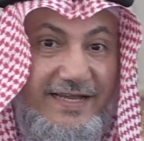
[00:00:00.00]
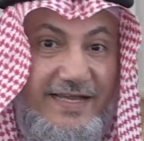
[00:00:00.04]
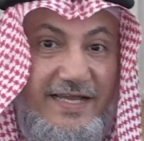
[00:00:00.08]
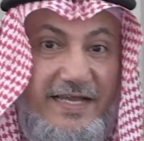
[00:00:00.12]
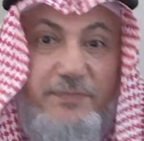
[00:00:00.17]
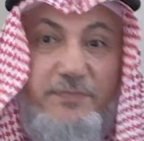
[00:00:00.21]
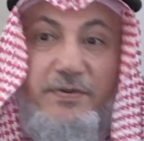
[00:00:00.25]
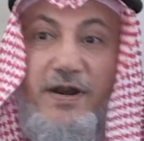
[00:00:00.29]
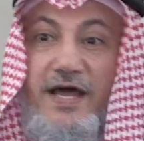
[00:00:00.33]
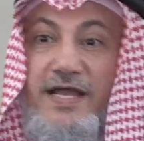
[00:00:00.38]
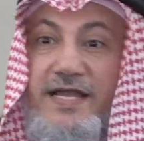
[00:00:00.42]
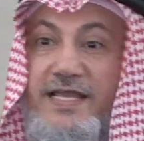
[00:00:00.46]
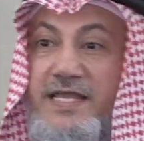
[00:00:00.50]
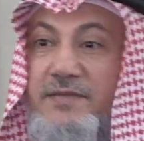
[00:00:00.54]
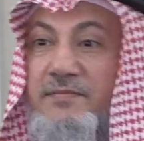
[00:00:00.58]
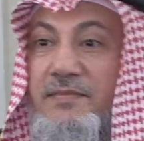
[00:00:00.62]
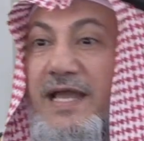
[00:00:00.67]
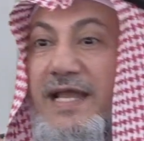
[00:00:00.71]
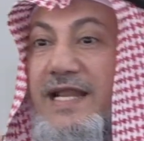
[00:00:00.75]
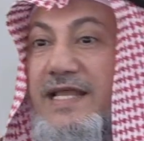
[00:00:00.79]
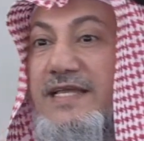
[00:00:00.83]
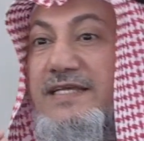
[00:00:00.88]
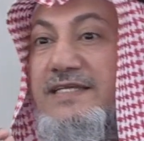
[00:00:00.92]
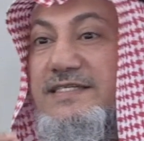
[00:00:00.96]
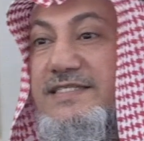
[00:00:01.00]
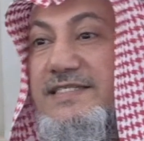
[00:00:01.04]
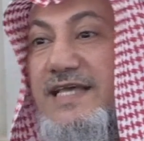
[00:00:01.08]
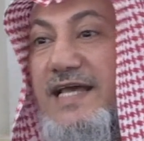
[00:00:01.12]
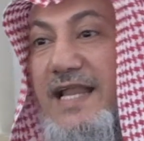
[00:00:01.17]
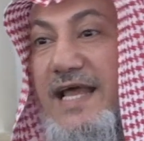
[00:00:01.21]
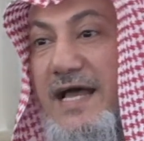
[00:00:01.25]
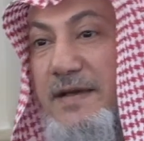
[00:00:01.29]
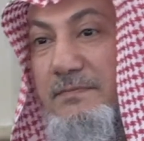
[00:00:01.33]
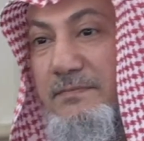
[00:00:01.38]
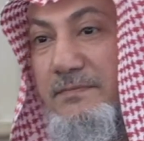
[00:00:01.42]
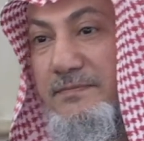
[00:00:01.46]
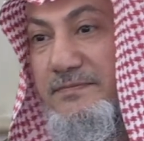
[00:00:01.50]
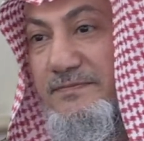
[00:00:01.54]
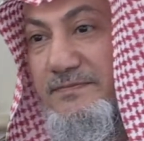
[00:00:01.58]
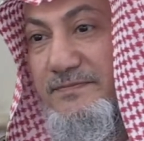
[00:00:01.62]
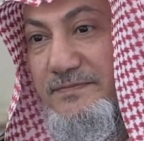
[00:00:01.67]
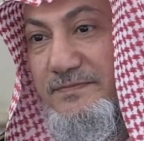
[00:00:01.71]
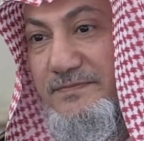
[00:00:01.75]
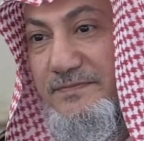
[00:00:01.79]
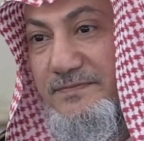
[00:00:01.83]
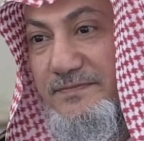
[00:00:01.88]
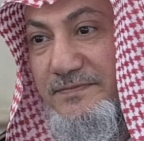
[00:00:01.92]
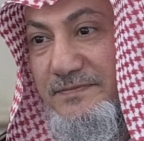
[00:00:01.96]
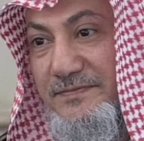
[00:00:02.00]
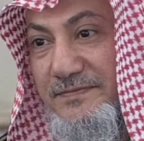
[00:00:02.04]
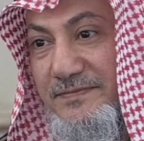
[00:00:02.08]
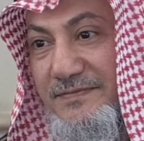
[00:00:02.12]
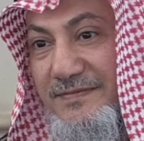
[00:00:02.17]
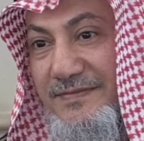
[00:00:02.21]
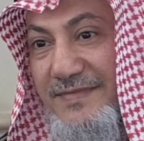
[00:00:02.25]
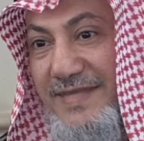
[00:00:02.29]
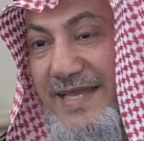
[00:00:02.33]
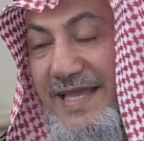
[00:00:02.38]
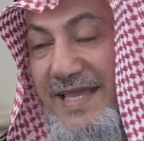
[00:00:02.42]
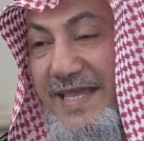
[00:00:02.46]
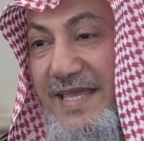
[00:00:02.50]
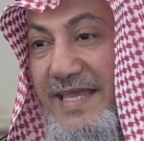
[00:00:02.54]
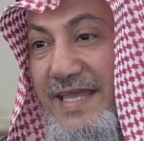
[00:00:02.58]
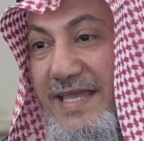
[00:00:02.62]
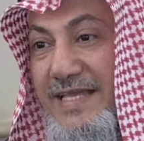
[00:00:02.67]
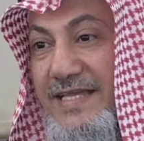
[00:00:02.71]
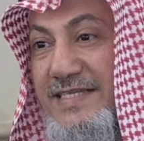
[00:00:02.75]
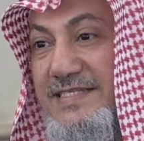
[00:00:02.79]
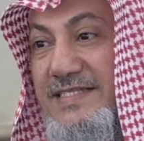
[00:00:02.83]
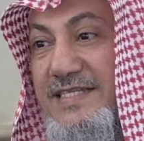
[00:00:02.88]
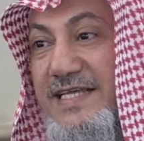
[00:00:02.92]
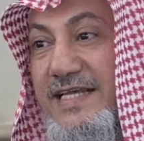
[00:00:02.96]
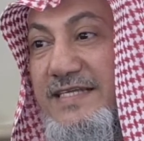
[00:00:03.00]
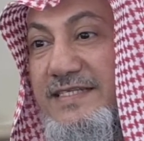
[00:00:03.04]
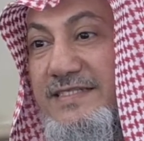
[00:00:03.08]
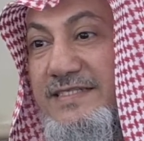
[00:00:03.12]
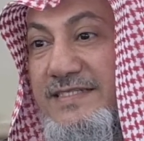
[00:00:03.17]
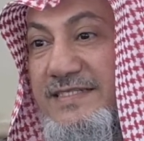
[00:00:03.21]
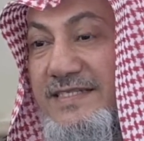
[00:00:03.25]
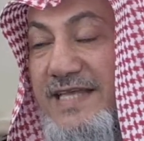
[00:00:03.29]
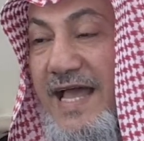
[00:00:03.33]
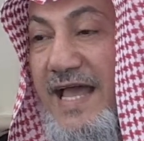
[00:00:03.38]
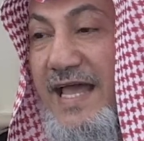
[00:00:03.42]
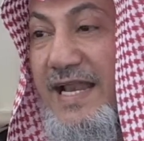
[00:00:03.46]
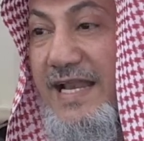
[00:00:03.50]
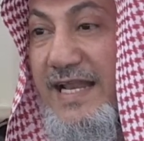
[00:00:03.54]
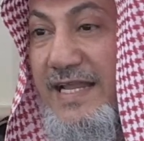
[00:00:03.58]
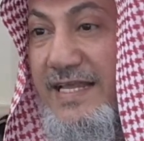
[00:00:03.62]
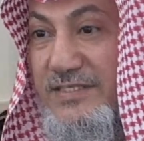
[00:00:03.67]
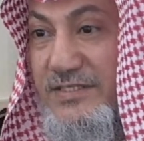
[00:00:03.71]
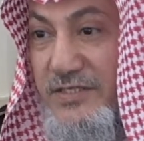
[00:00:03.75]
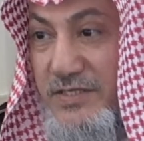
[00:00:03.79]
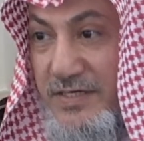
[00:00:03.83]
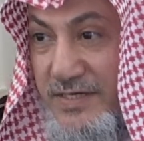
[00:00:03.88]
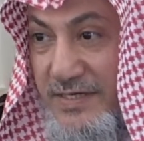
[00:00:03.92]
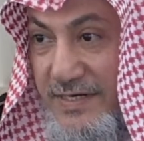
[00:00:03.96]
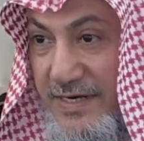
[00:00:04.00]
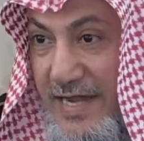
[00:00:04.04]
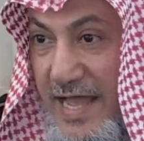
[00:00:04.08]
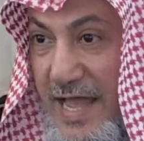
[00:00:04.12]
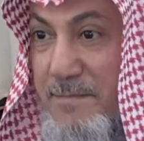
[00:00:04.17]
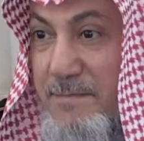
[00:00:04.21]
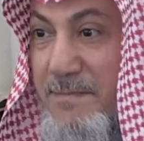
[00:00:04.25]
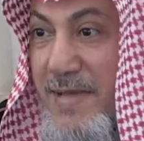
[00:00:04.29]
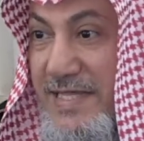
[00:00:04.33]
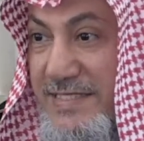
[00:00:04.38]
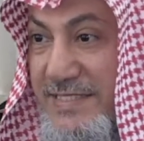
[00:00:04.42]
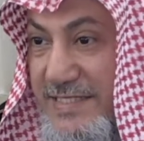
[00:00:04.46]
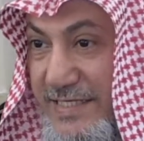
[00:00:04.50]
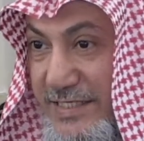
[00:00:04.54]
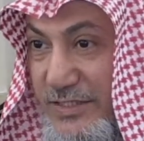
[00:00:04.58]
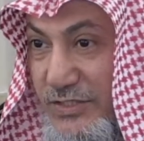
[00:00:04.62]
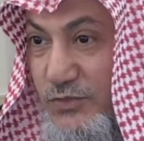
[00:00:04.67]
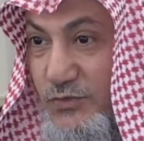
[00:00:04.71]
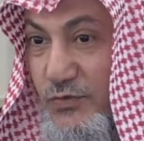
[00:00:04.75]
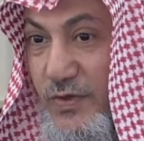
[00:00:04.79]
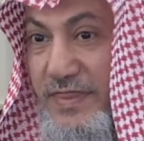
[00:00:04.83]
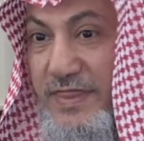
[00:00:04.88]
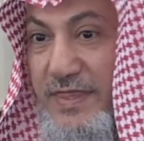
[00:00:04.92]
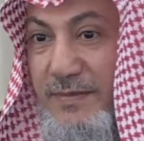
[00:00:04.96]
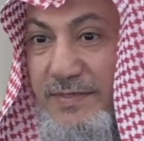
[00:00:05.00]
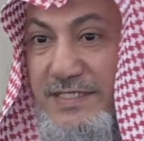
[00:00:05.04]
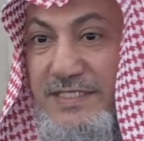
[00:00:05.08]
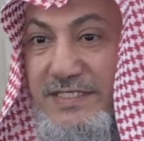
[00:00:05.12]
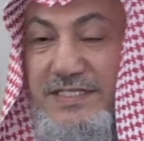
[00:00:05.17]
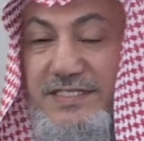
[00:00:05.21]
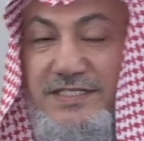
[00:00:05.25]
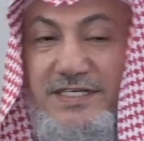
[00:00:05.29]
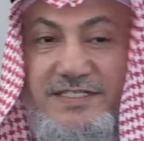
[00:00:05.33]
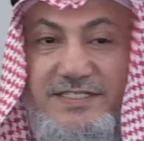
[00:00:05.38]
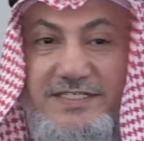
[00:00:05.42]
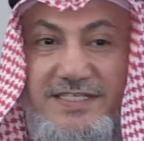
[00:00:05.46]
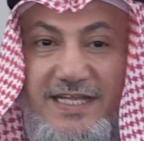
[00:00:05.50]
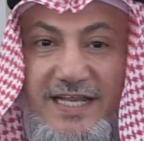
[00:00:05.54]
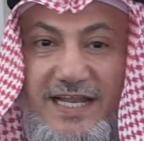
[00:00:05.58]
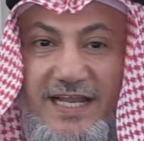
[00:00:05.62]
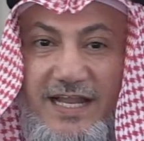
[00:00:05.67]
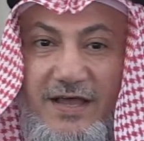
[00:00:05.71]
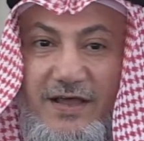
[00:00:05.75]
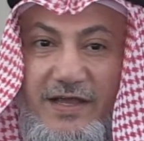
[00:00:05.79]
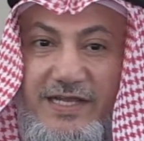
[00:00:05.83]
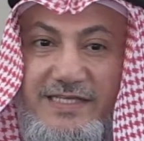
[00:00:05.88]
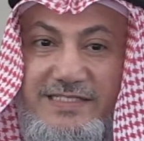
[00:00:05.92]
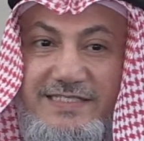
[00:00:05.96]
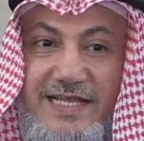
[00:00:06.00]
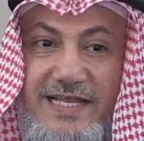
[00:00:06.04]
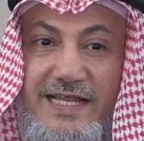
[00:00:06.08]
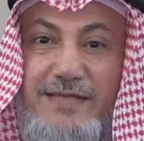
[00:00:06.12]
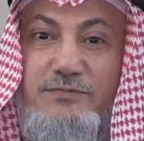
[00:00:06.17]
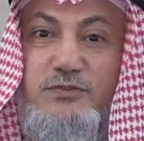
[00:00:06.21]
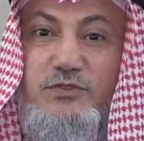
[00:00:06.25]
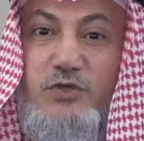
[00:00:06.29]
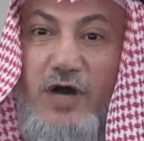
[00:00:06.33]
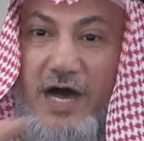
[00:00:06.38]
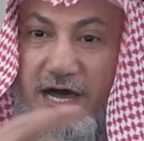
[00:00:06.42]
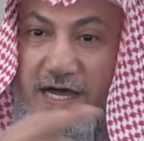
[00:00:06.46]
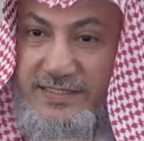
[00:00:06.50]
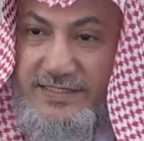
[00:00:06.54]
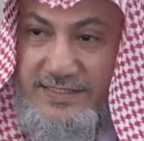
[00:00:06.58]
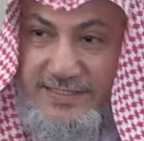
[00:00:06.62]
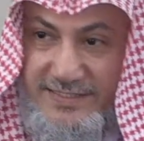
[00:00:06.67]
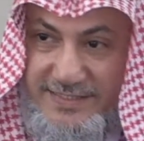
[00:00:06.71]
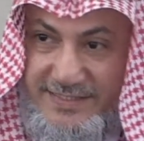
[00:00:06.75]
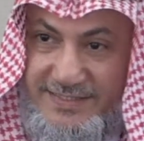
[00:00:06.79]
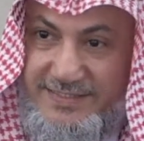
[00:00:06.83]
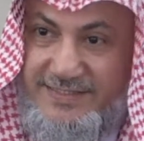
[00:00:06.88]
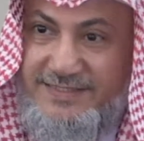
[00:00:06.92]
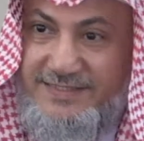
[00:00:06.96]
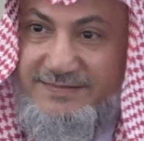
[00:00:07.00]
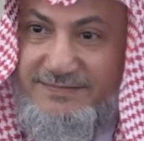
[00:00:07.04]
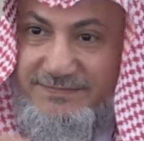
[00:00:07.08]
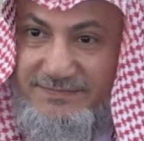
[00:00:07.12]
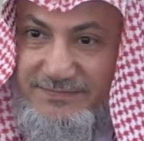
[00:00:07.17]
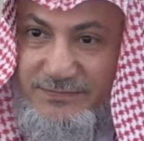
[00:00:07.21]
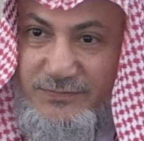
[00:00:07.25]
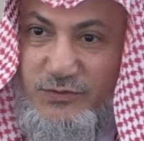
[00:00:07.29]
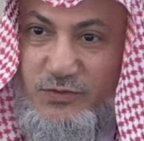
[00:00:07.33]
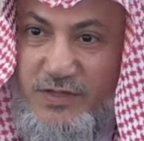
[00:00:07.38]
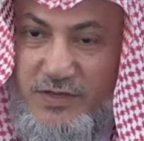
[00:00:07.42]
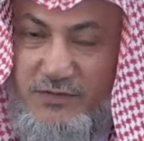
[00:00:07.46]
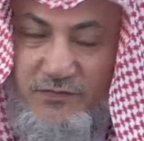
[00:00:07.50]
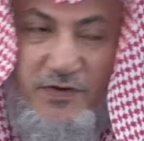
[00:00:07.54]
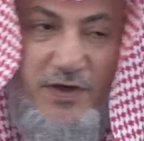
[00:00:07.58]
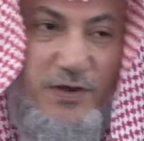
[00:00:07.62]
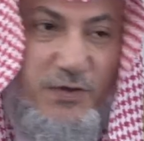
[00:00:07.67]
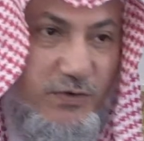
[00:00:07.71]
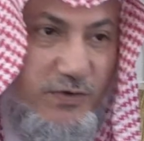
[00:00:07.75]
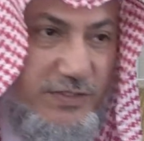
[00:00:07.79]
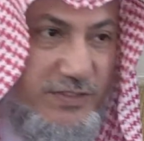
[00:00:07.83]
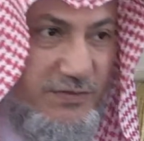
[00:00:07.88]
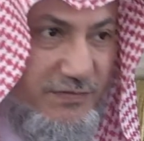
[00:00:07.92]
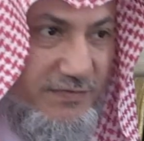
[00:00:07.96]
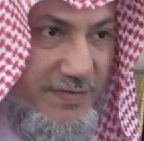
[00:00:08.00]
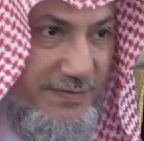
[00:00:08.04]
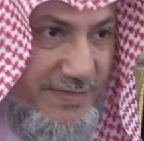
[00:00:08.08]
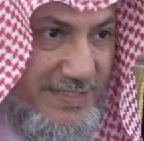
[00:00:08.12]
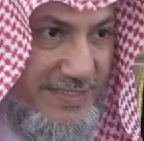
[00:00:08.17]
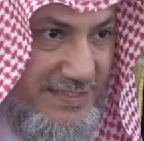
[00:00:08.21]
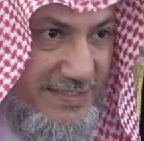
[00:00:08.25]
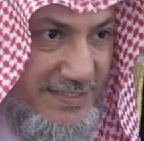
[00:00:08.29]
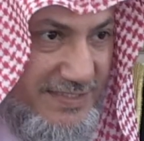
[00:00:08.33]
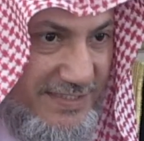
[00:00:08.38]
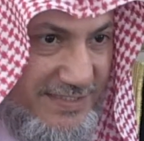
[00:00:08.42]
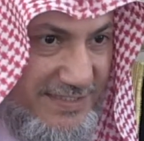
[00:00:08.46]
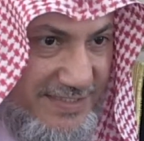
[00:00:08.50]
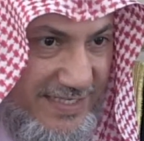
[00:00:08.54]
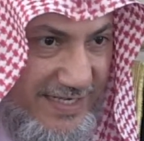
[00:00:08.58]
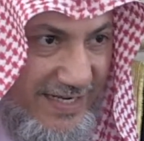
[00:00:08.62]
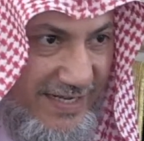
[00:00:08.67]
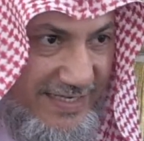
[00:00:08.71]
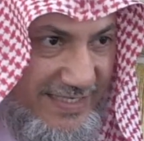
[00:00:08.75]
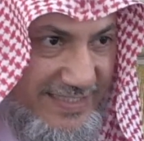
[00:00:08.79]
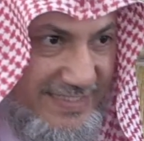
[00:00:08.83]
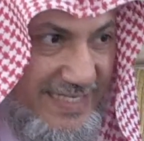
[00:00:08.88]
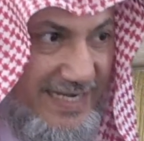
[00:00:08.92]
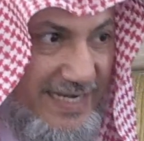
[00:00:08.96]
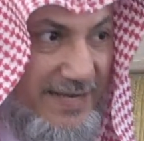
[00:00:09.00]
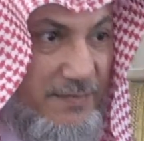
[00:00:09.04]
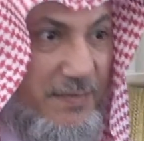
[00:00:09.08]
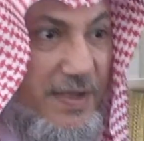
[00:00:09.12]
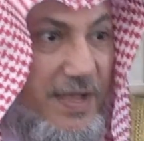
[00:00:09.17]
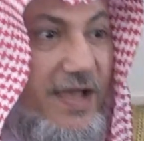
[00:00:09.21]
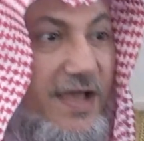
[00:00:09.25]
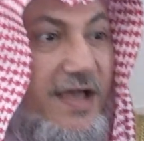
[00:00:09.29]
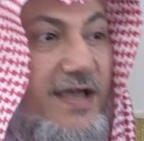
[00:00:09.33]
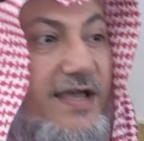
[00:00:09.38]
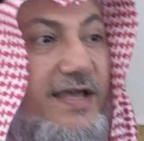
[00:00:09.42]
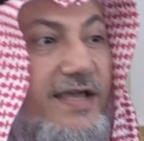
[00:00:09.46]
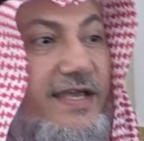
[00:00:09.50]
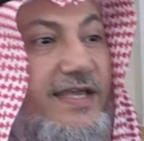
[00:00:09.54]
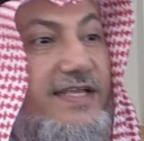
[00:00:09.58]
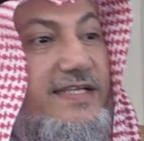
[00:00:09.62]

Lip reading: Ibrahim alayhi salam, he sent a letter, a message with the Messenger sallallahu alayhi salam to us, to the followers of the Messenger sallallahu alayhi salam.